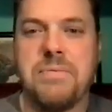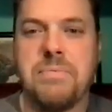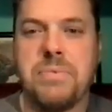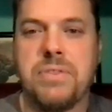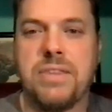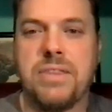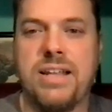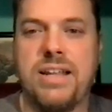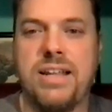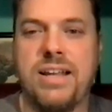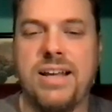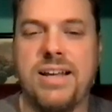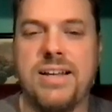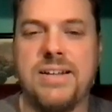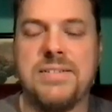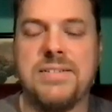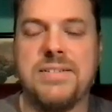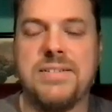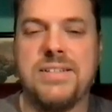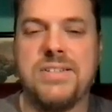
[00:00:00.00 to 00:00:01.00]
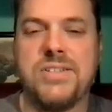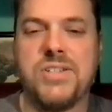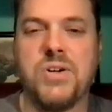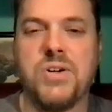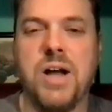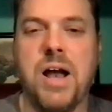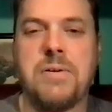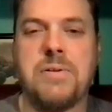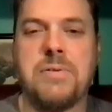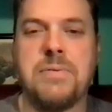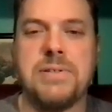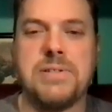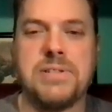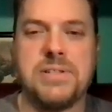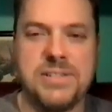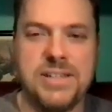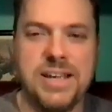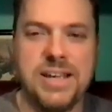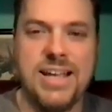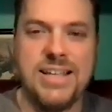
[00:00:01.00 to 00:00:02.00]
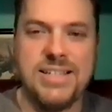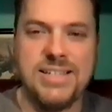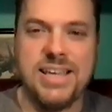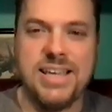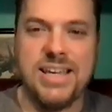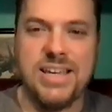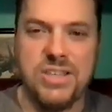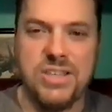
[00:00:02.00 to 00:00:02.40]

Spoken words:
And so Optimus decides they can